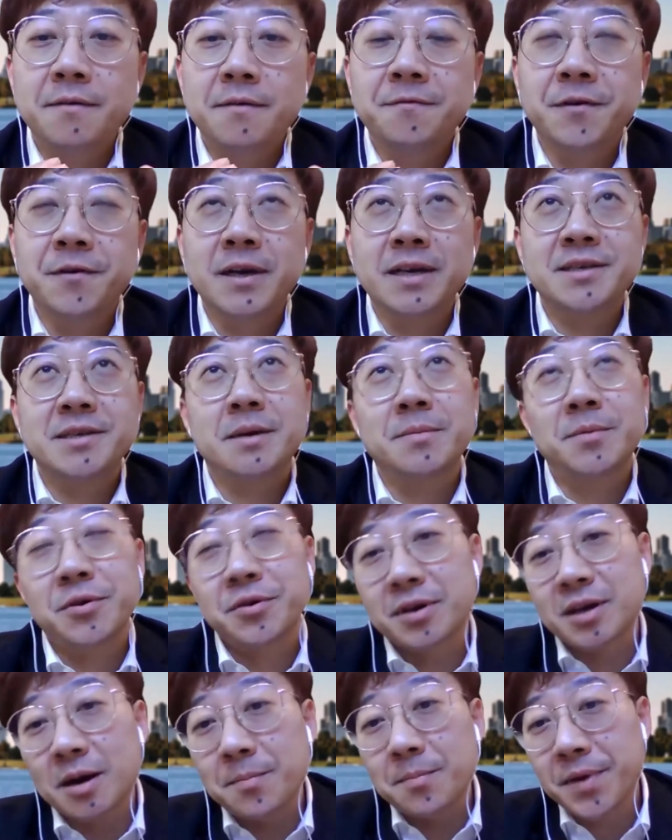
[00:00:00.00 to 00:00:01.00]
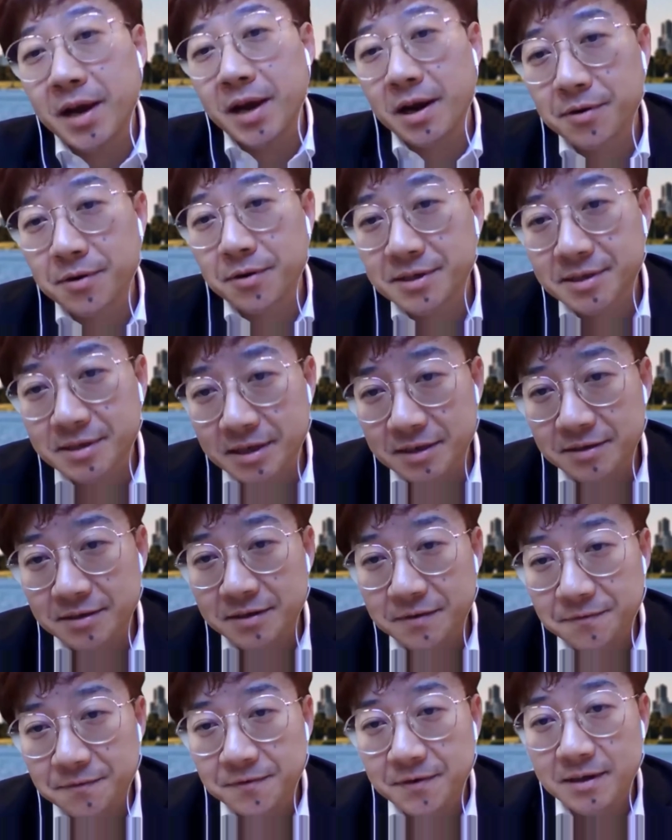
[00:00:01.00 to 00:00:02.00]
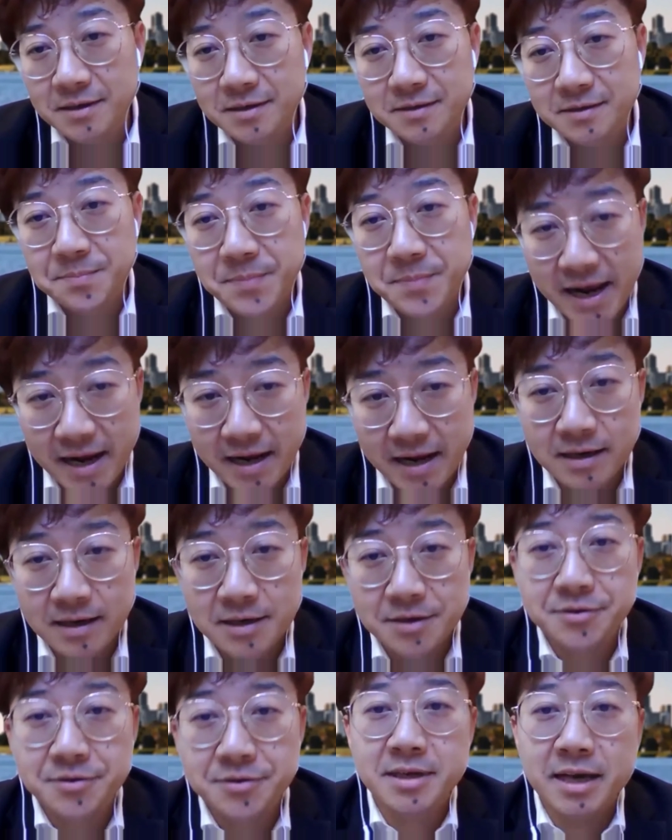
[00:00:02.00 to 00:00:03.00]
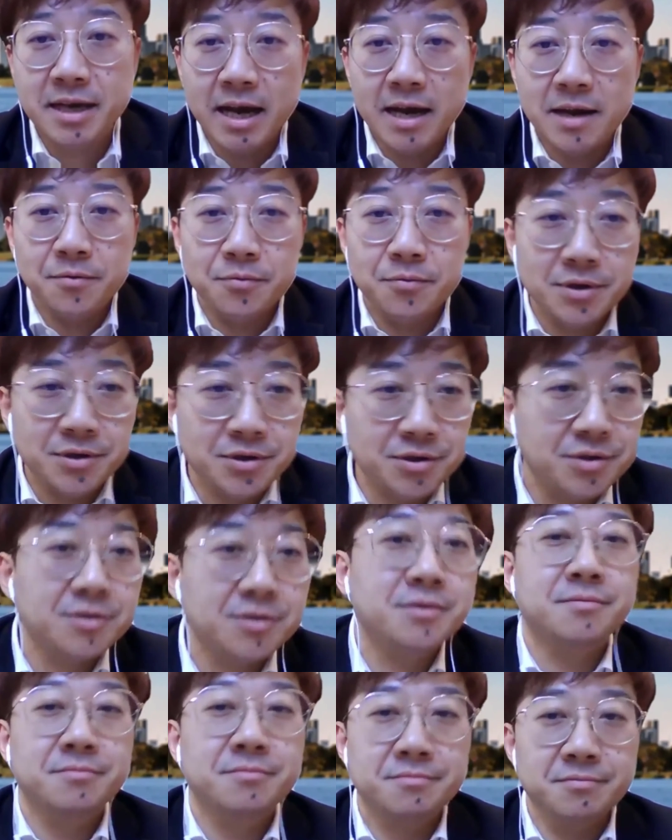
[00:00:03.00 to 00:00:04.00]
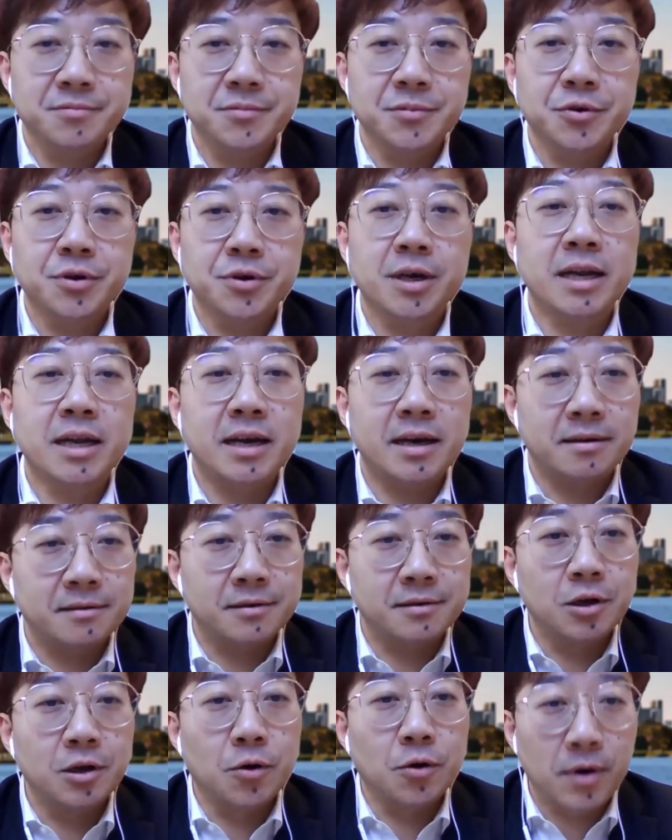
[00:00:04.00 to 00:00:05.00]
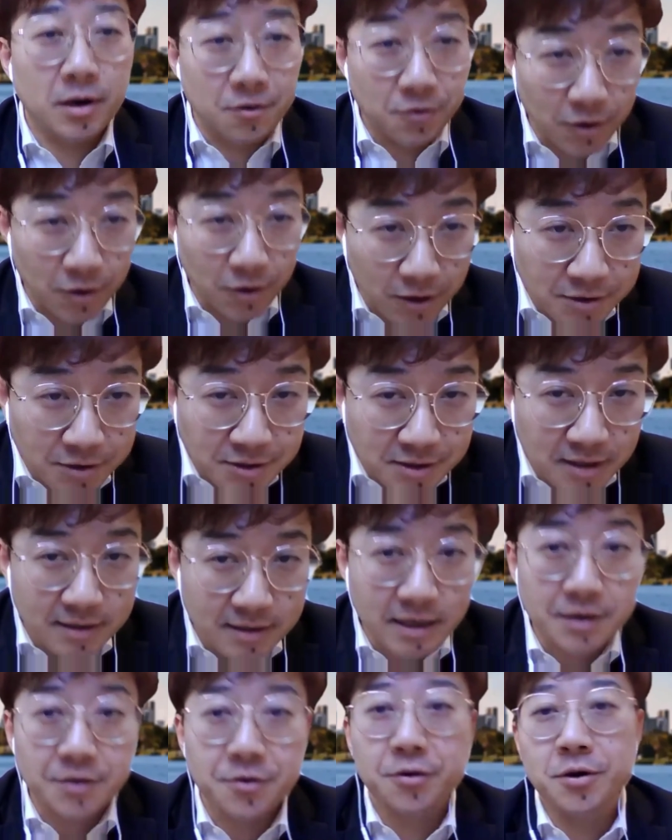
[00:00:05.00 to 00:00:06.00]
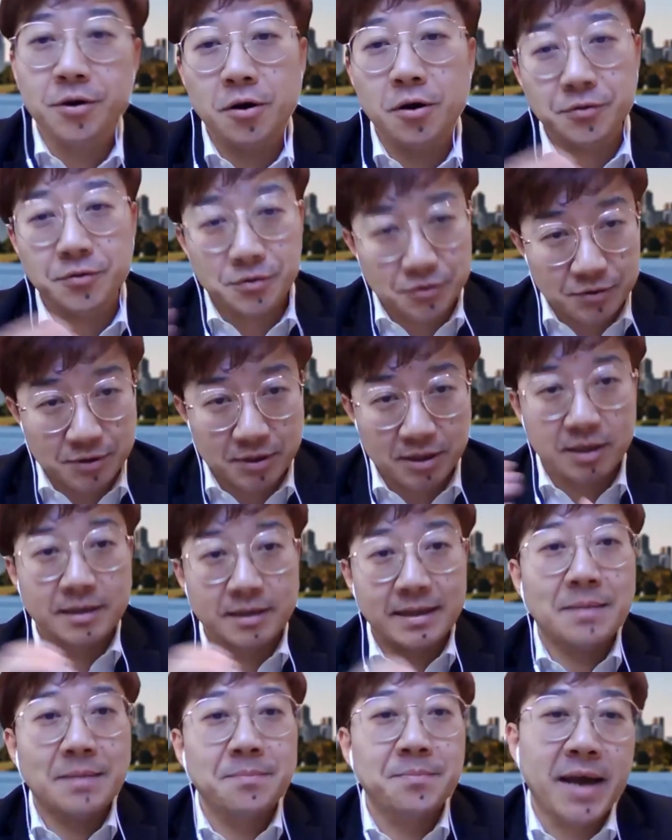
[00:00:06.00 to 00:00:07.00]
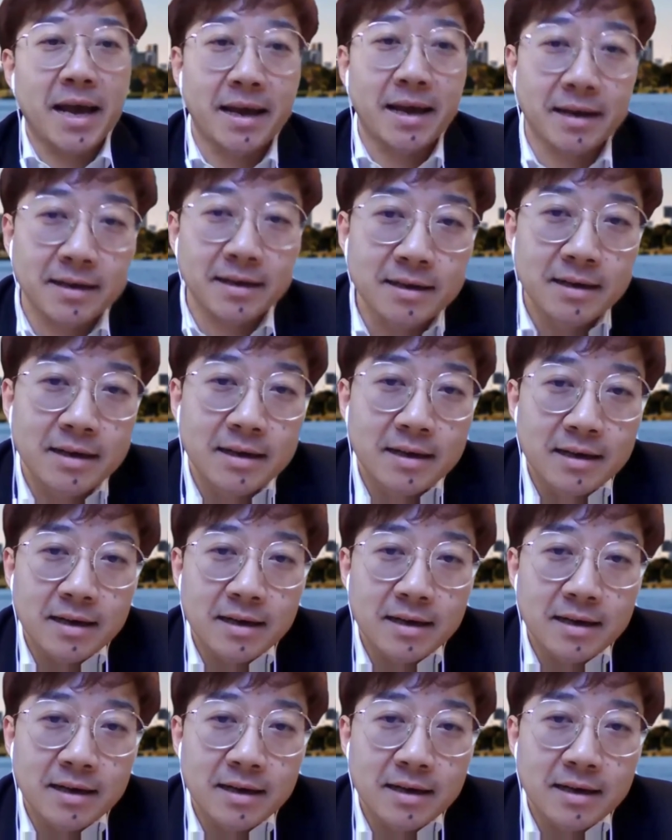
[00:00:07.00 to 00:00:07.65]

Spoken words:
for example, you're comparing the different bank, you say which you get a lower cost, then you go into that bank.